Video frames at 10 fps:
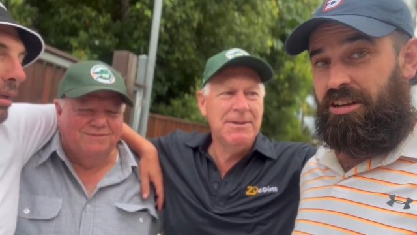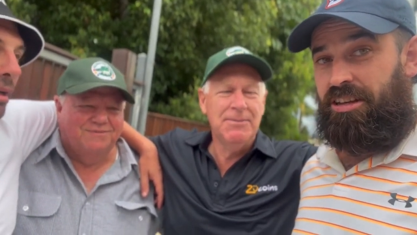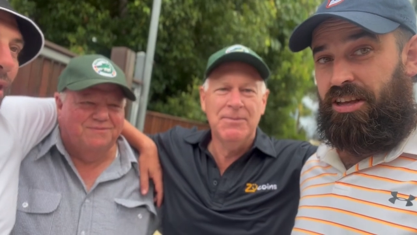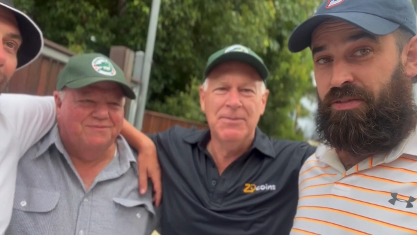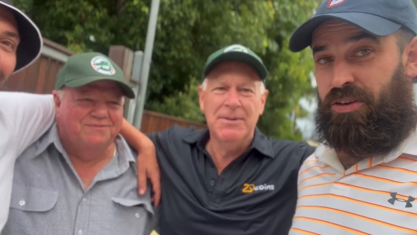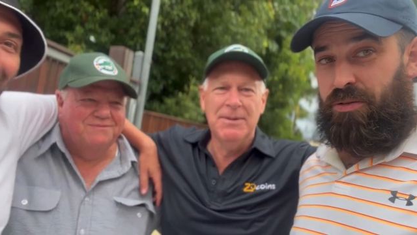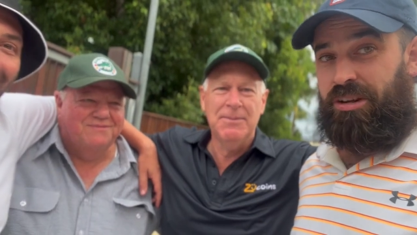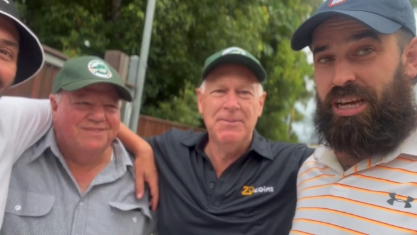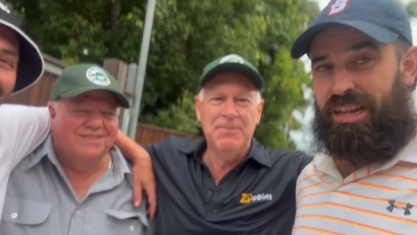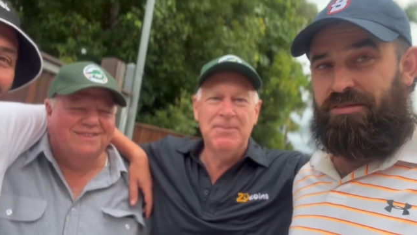Speaker 1: if you want
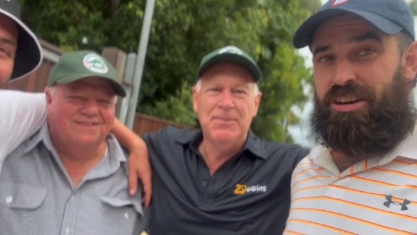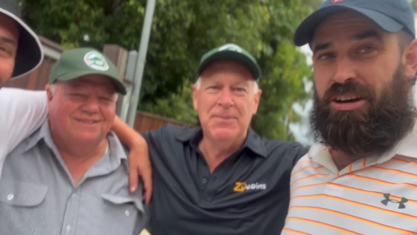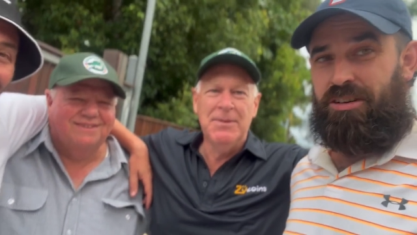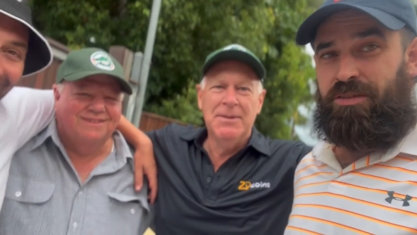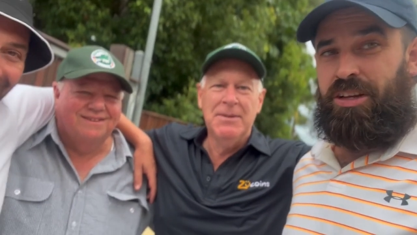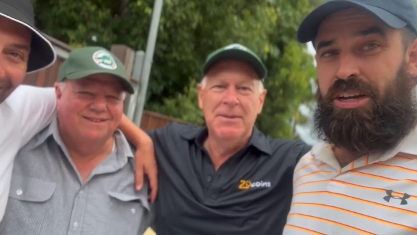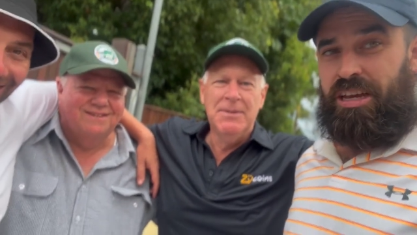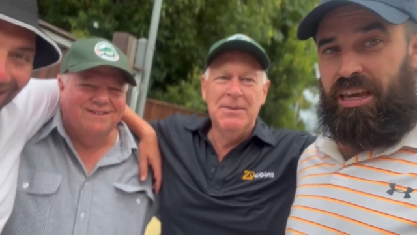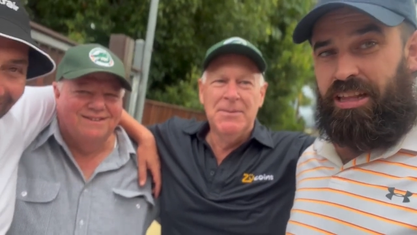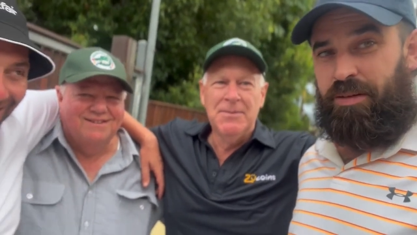to get involved,
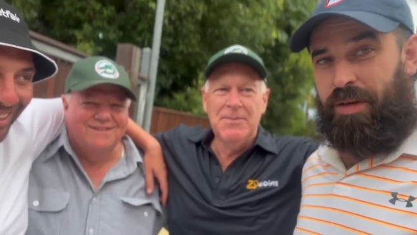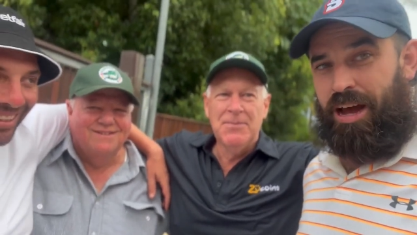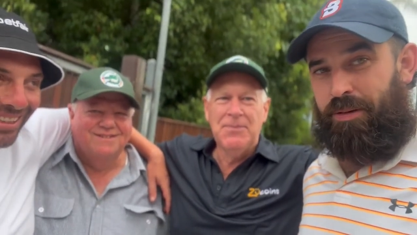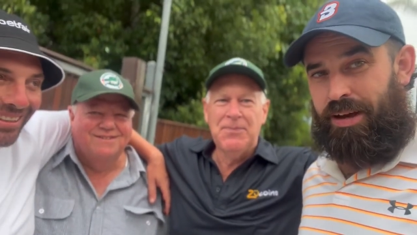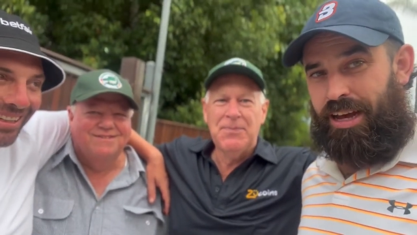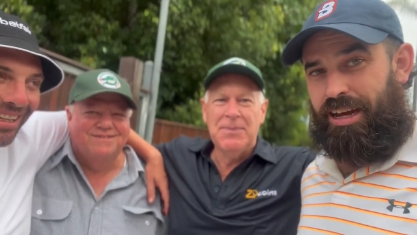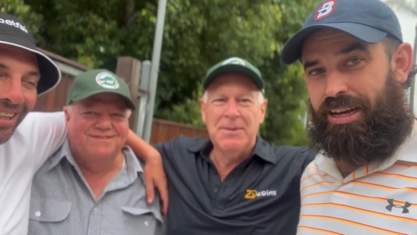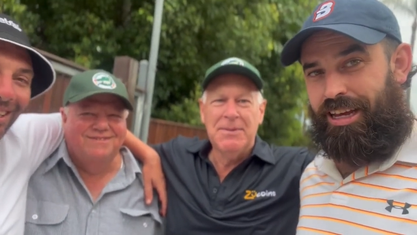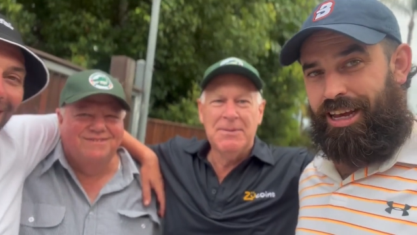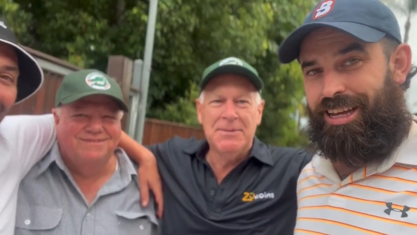in the mailbag,